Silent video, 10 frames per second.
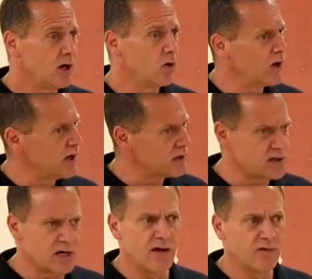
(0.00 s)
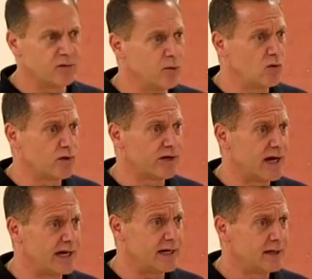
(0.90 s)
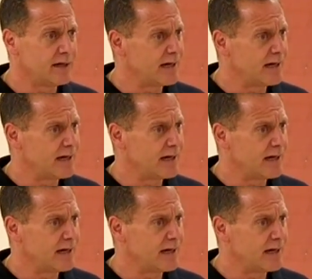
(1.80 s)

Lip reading: Are we going to solve them overnight?